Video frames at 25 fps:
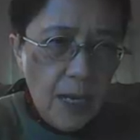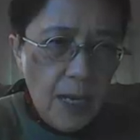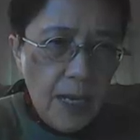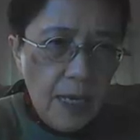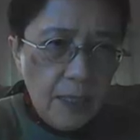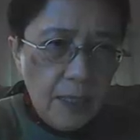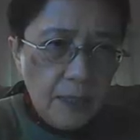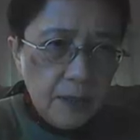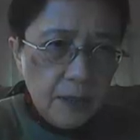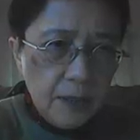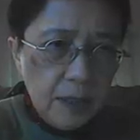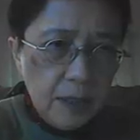
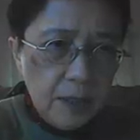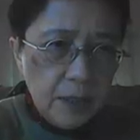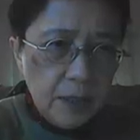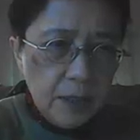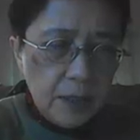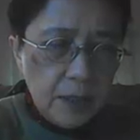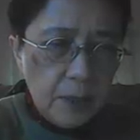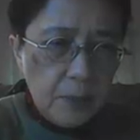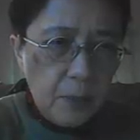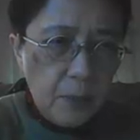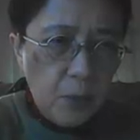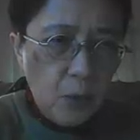and this
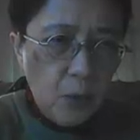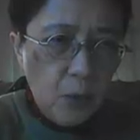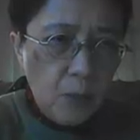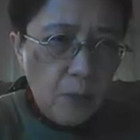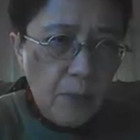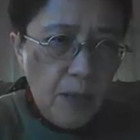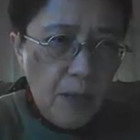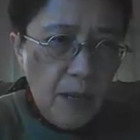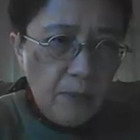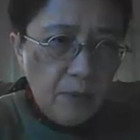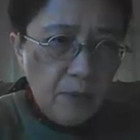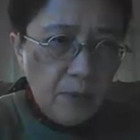is a per
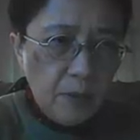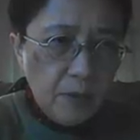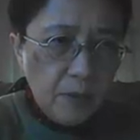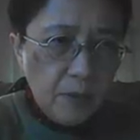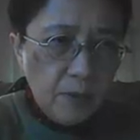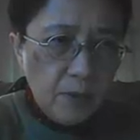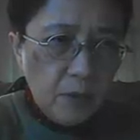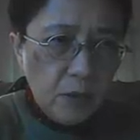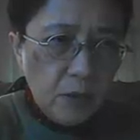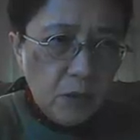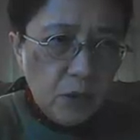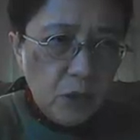month
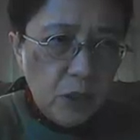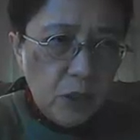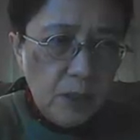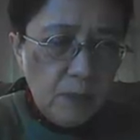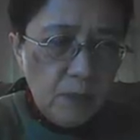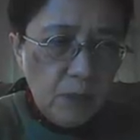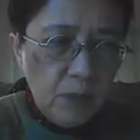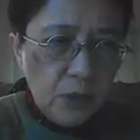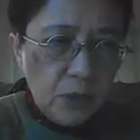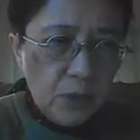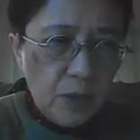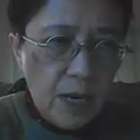for
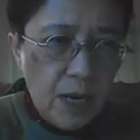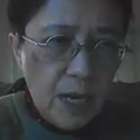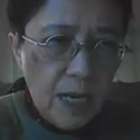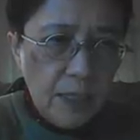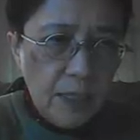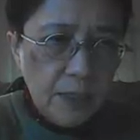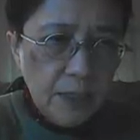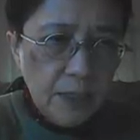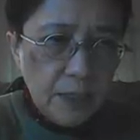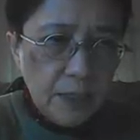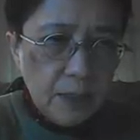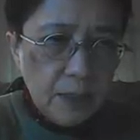Jim
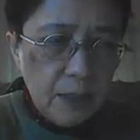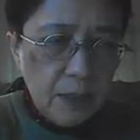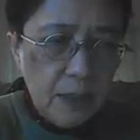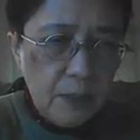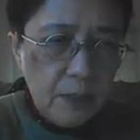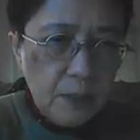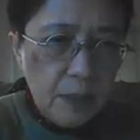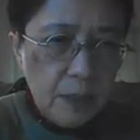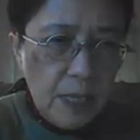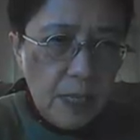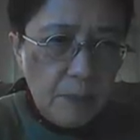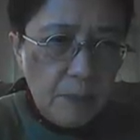Trask.
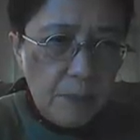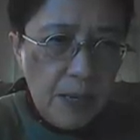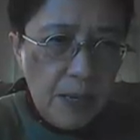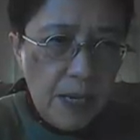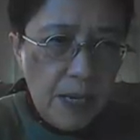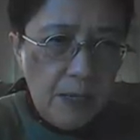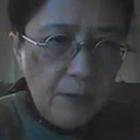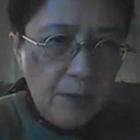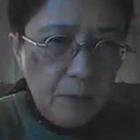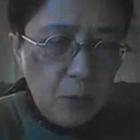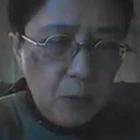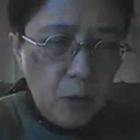He get
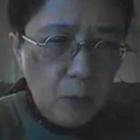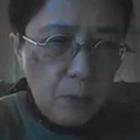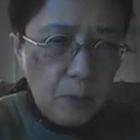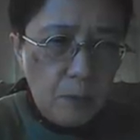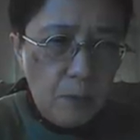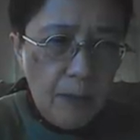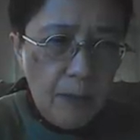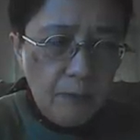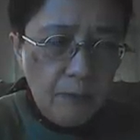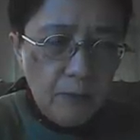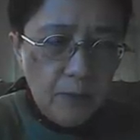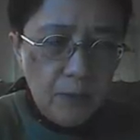paid per
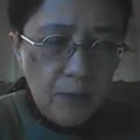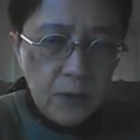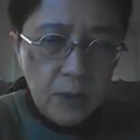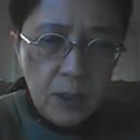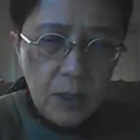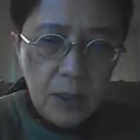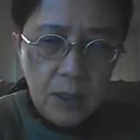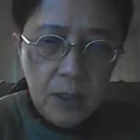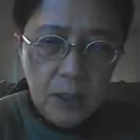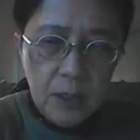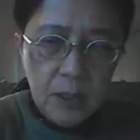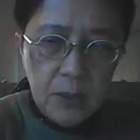month.
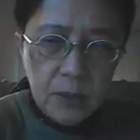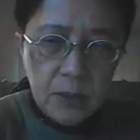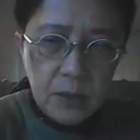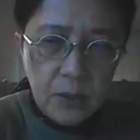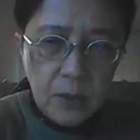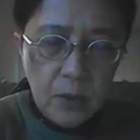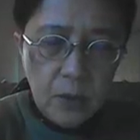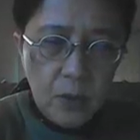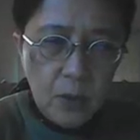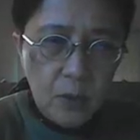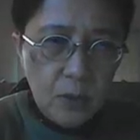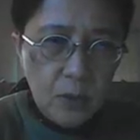
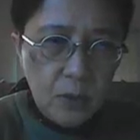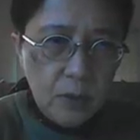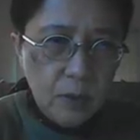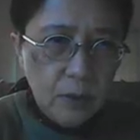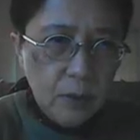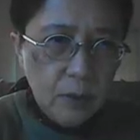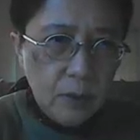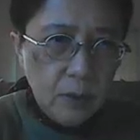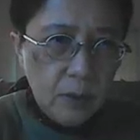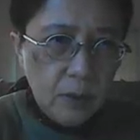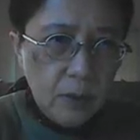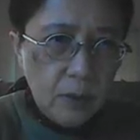So
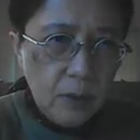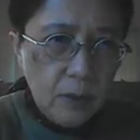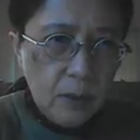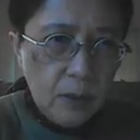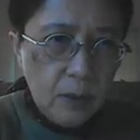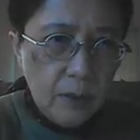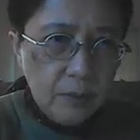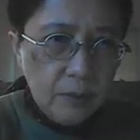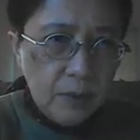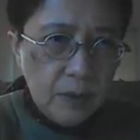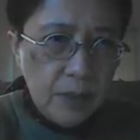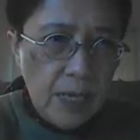
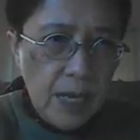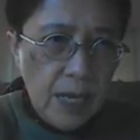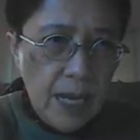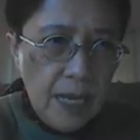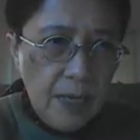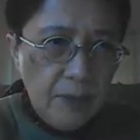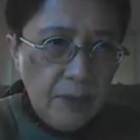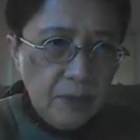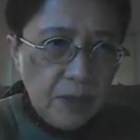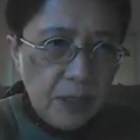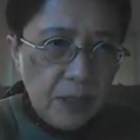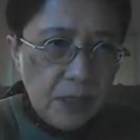the
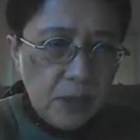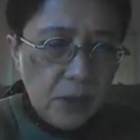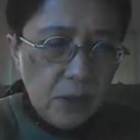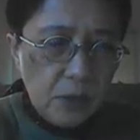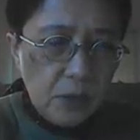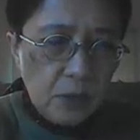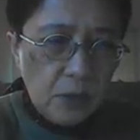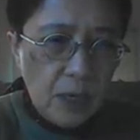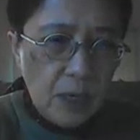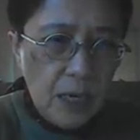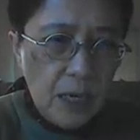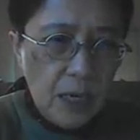
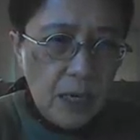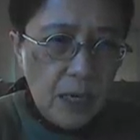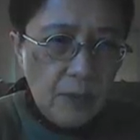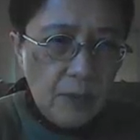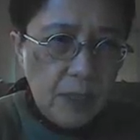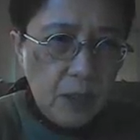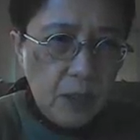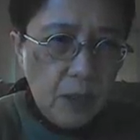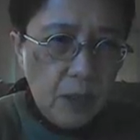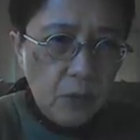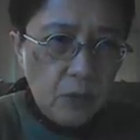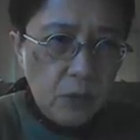F12
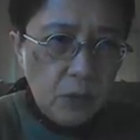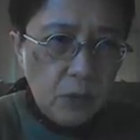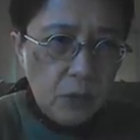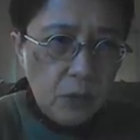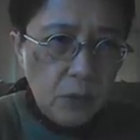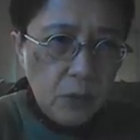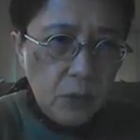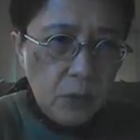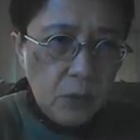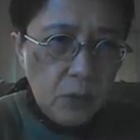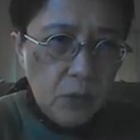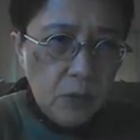equal
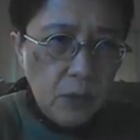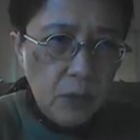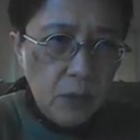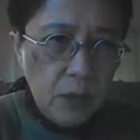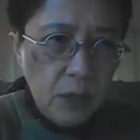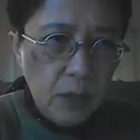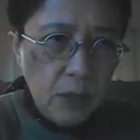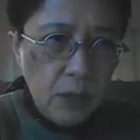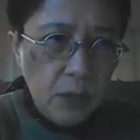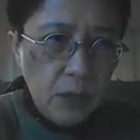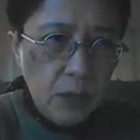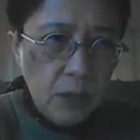to
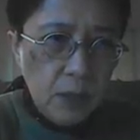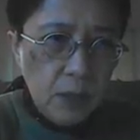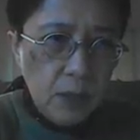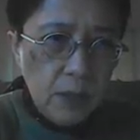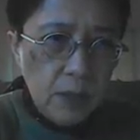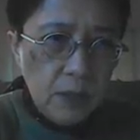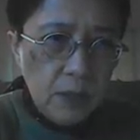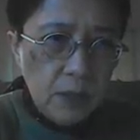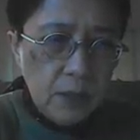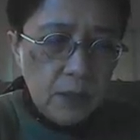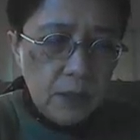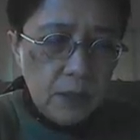
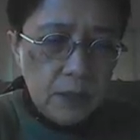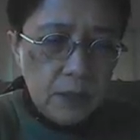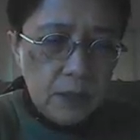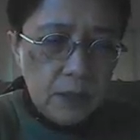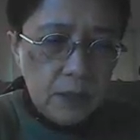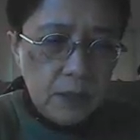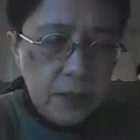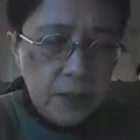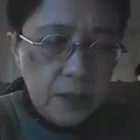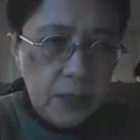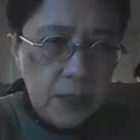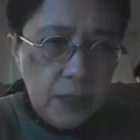
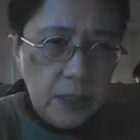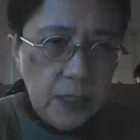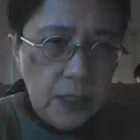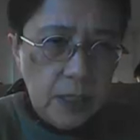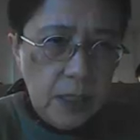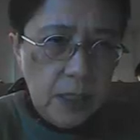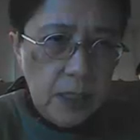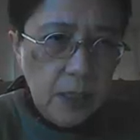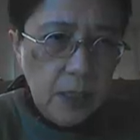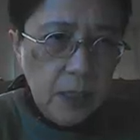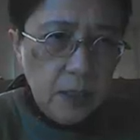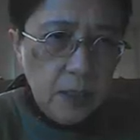
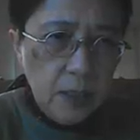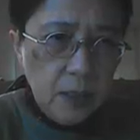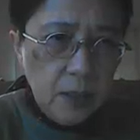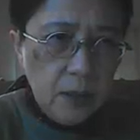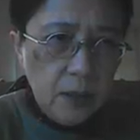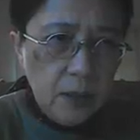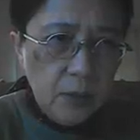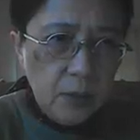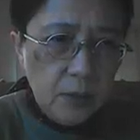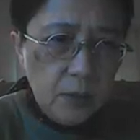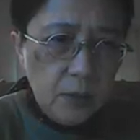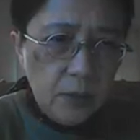
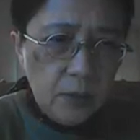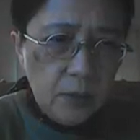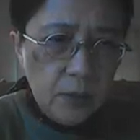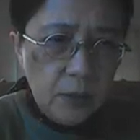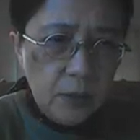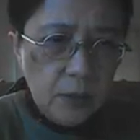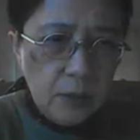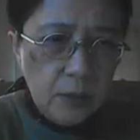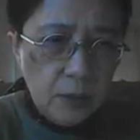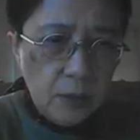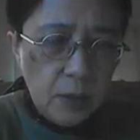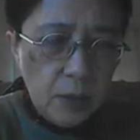
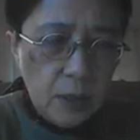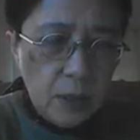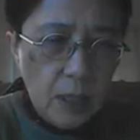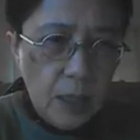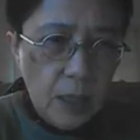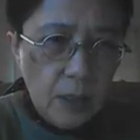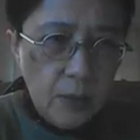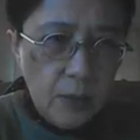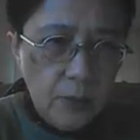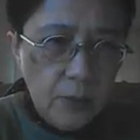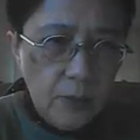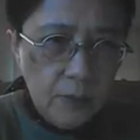
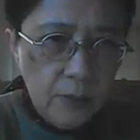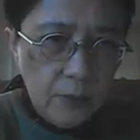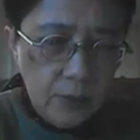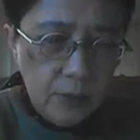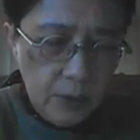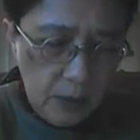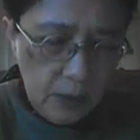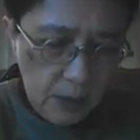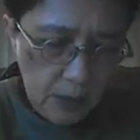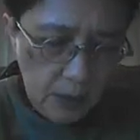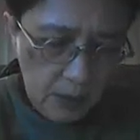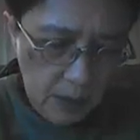C12
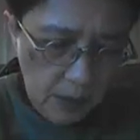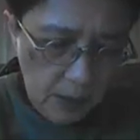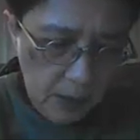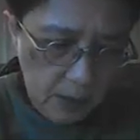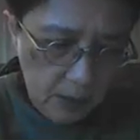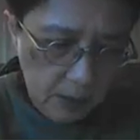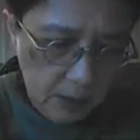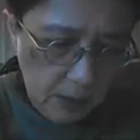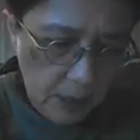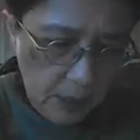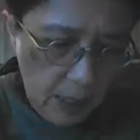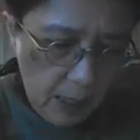
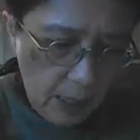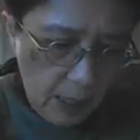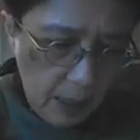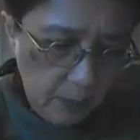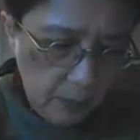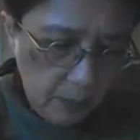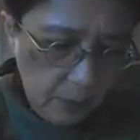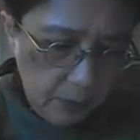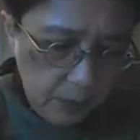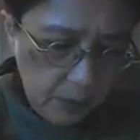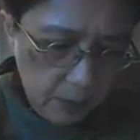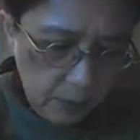
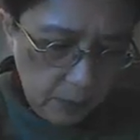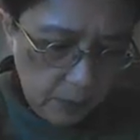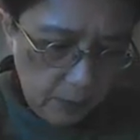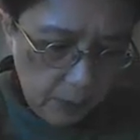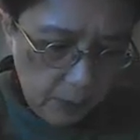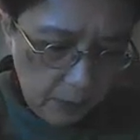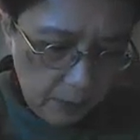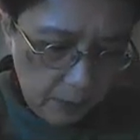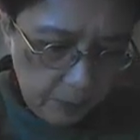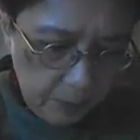times